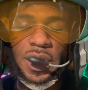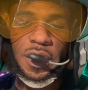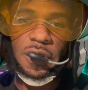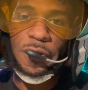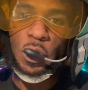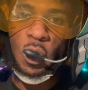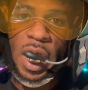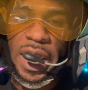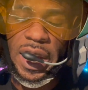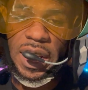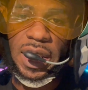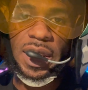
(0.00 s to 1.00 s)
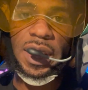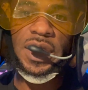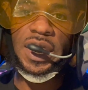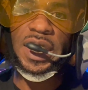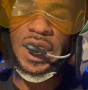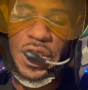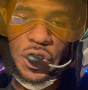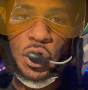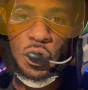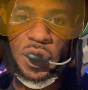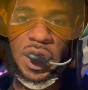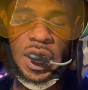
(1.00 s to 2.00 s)
The variety, the
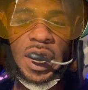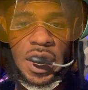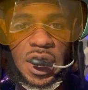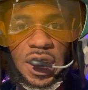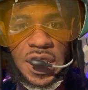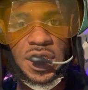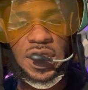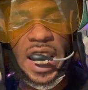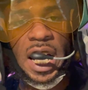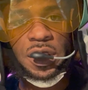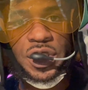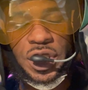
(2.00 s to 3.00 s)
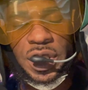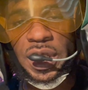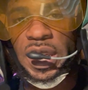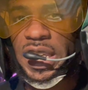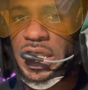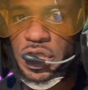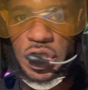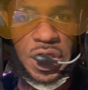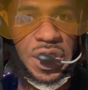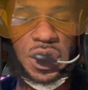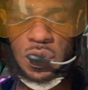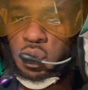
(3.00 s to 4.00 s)
history, the nostalgia, and
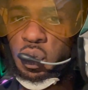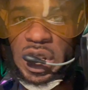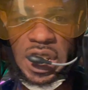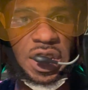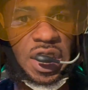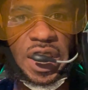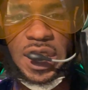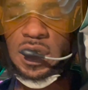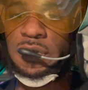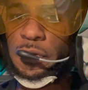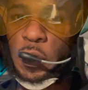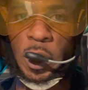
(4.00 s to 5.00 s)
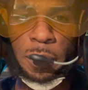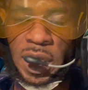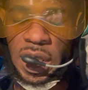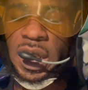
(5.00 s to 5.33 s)
just what it does for me,